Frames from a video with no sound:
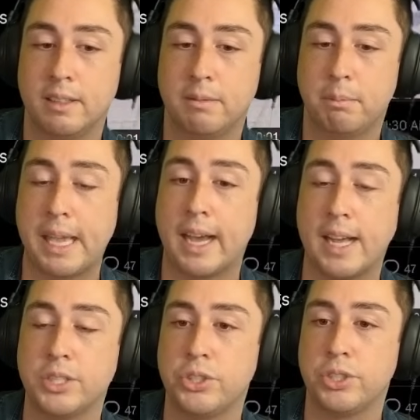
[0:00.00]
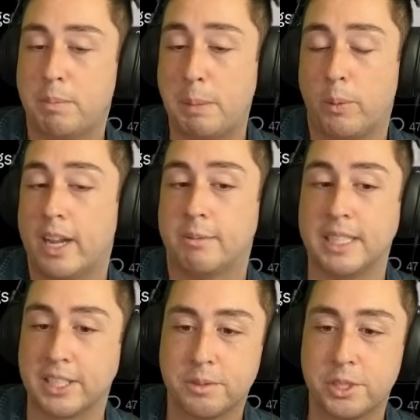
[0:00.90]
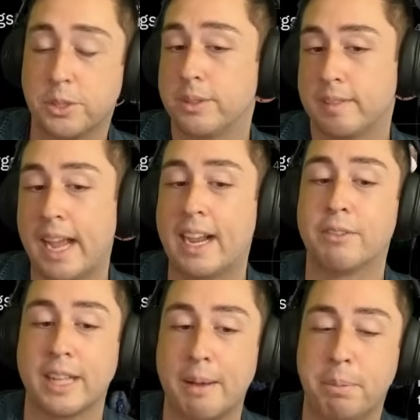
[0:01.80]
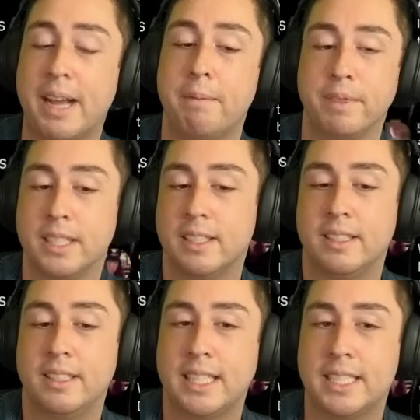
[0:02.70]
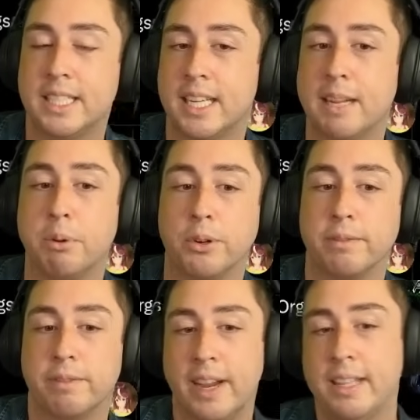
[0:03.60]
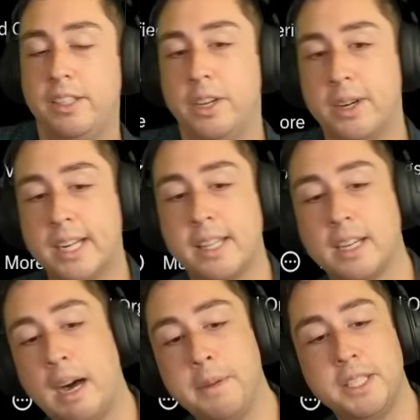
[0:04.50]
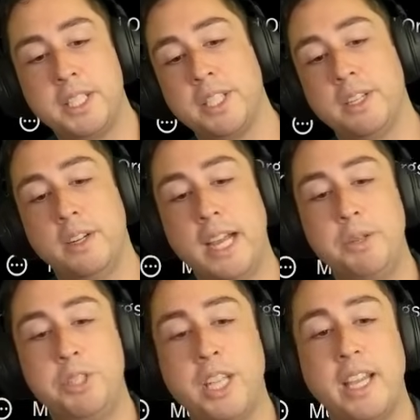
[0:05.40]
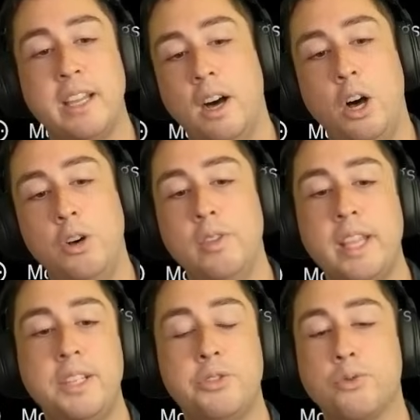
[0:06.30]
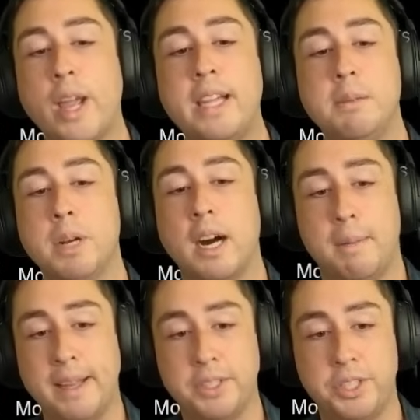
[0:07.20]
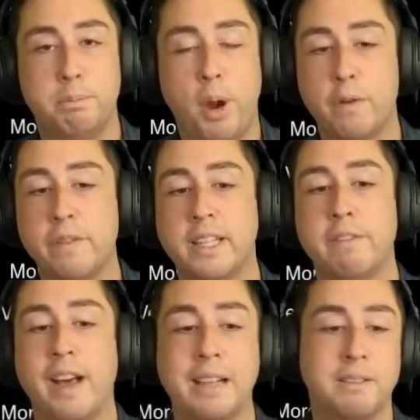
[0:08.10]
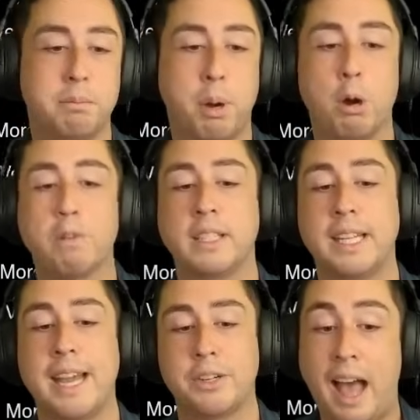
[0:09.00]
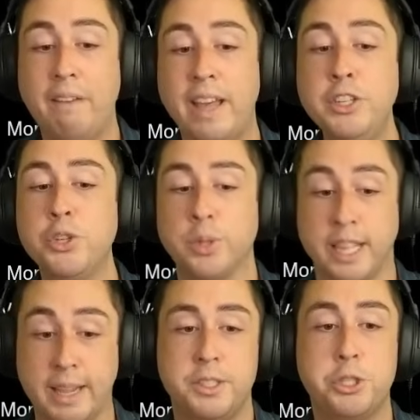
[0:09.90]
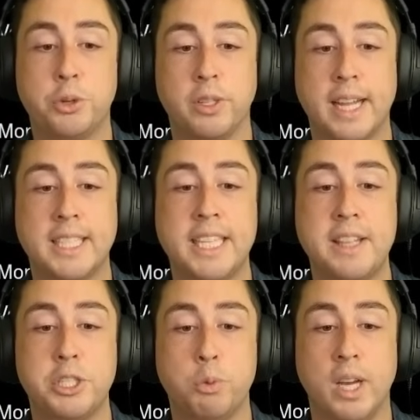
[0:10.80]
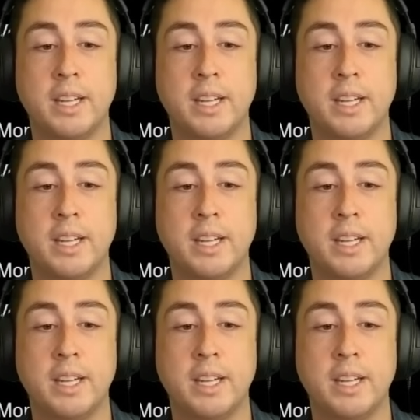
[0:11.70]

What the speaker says: because people wanted me to. So I covered that, but that's unimportant, right? You go down to the comments, okay, you see all these random comments, perfectly fine, perfectly natural. Eventually, you scroll down and see this one